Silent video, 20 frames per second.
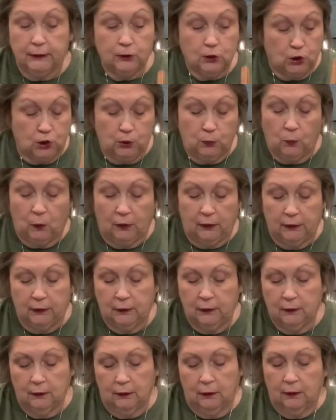and she wanted
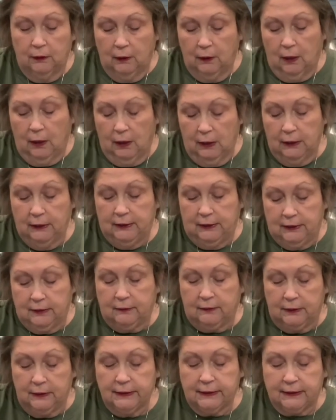
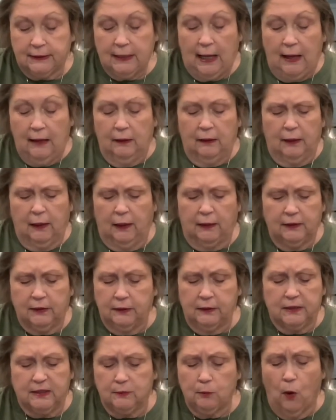this salad. I did
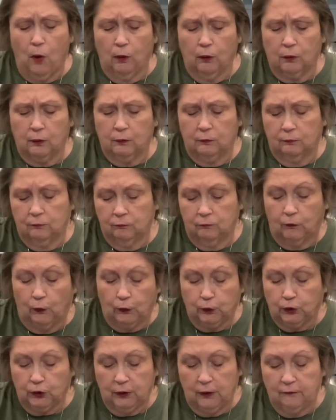a smaller
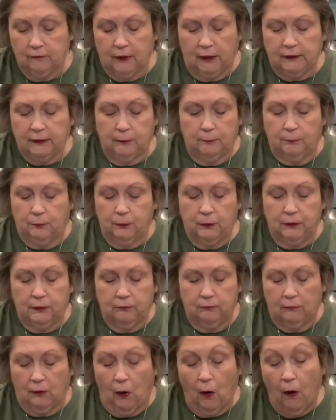version of it. I didn't put
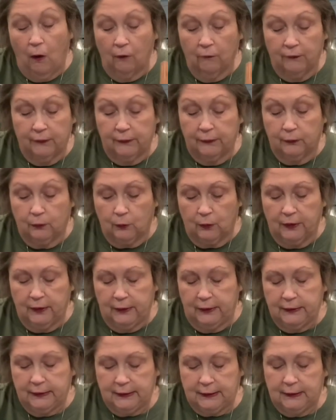all the
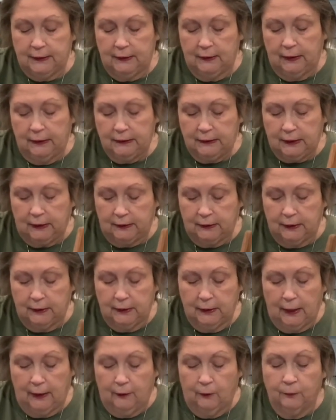ingredients in as I did
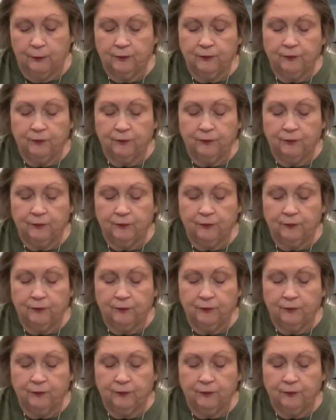now.